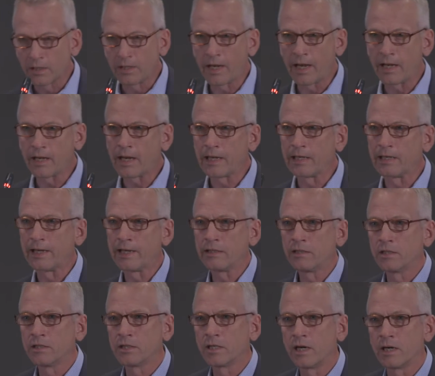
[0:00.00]
today I'd like
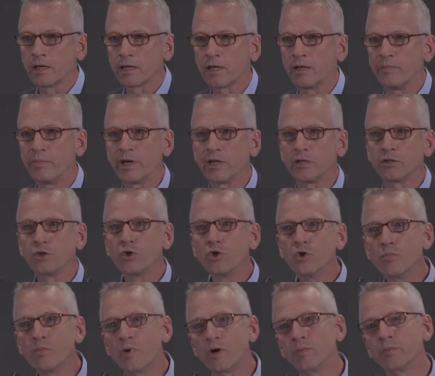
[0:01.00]
to talk about
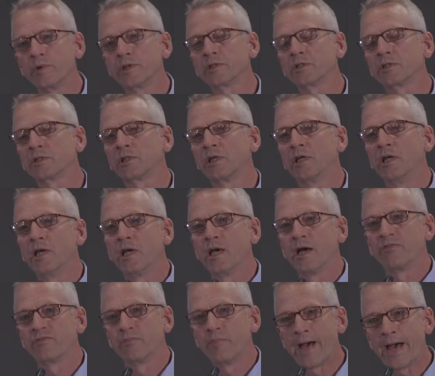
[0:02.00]
two moments
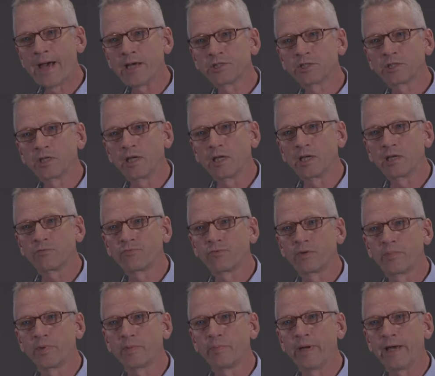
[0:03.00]
of masking
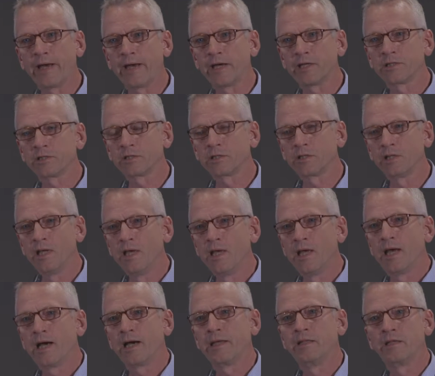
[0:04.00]
from the past.
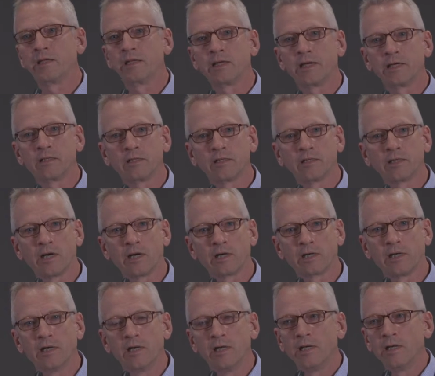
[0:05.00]
I'd then like to
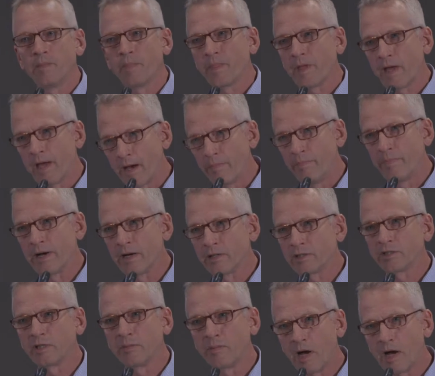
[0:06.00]
talk
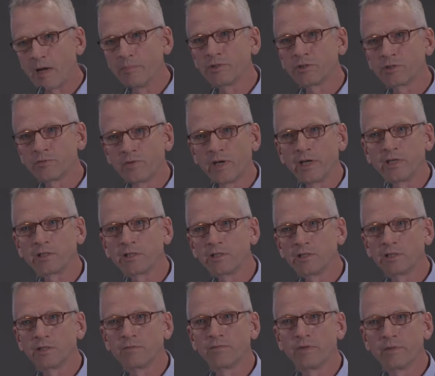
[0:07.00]
about some
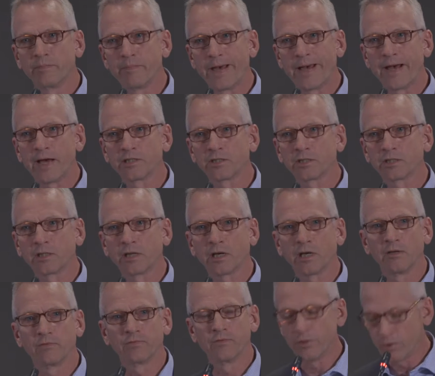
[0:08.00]
observations of the mask
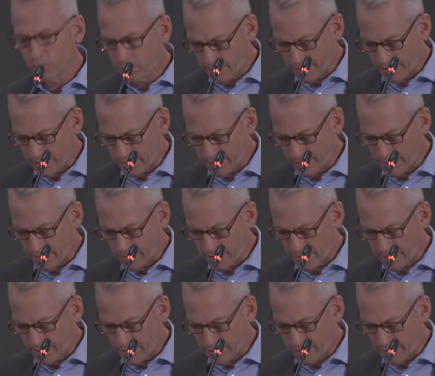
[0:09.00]
of new